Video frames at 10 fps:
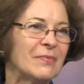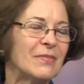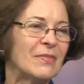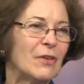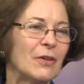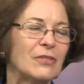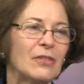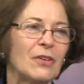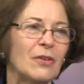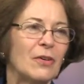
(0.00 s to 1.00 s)

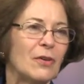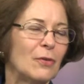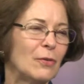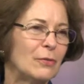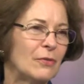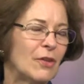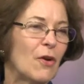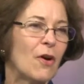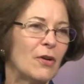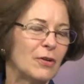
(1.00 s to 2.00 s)

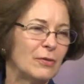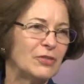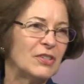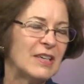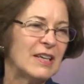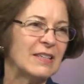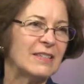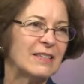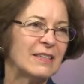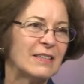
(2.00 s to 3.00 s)
There are huge
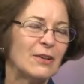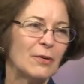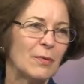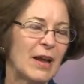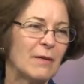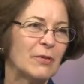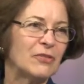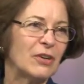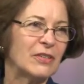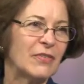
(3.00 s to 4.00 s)
needs year-round with
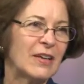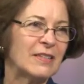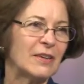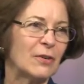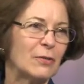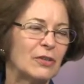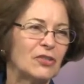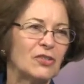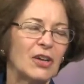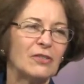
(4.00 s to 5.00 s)
Joseph House Center and
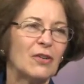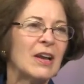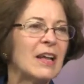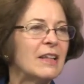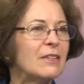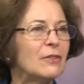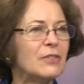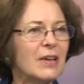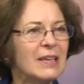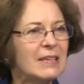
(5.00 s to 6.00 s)
Christian Shelter.
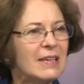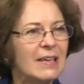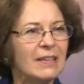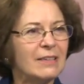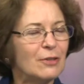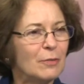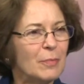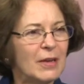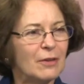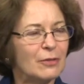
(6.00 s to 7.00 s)
There's not a need too
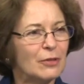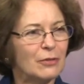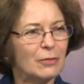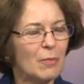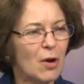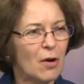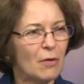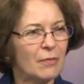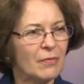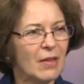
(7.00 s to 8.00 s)
big or too
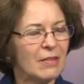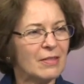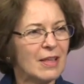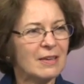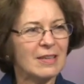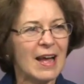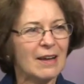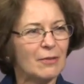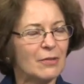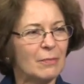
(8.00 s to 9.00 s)
small. They
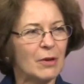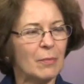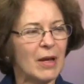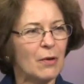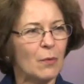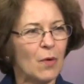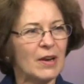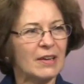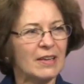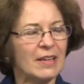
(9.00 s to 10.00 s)
tackle them no matter
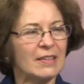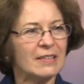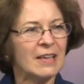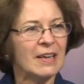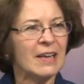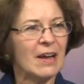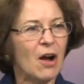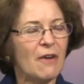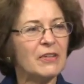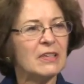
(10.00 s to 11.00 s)
what it is.
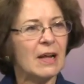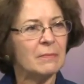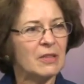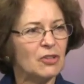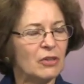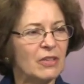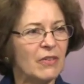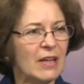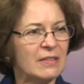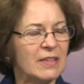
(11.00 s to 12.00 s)
Oftentimes, the Joseph
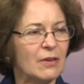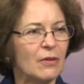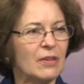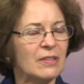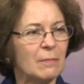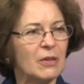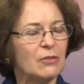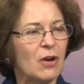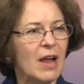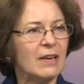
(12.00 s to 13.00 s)
House Center is simply
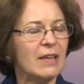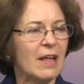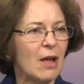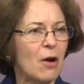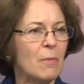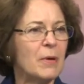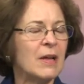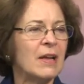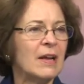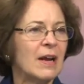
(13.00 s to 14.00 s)
trying to help
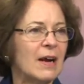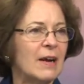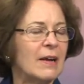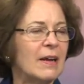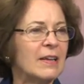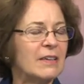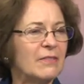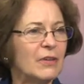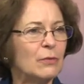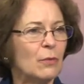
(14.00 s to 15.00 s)
an
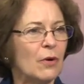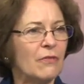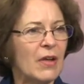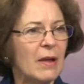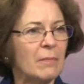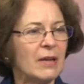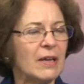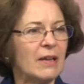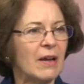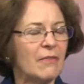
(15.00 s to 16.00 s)
individual or a
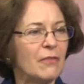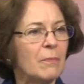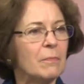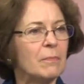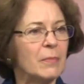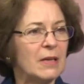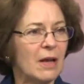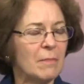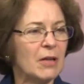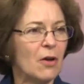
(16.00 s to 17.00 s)
family from
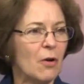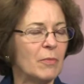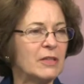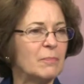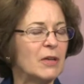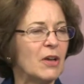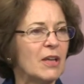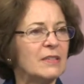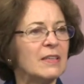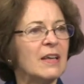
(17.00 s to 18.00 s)
becoming homeless
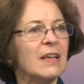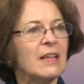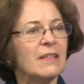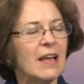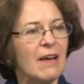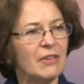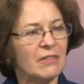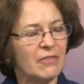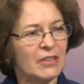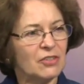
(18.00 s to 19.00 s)
because they have an
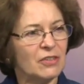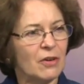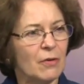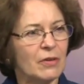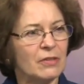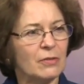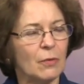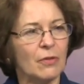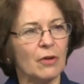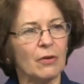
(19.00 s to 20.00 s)
eviction notice
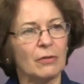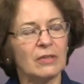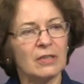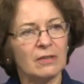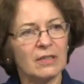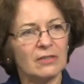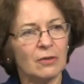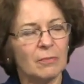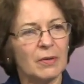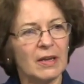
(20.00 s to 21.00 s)
or their utilities
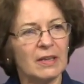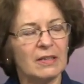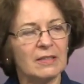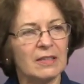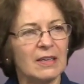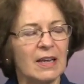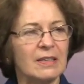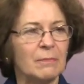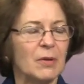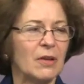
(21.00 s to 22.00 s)
are being
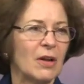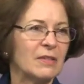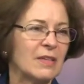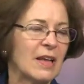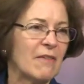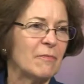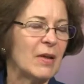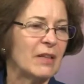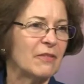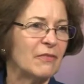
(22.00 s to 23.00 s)
disconnected because they haven't
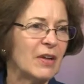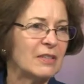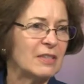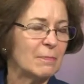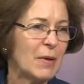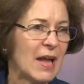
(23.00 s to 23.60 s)
had the funds to pay.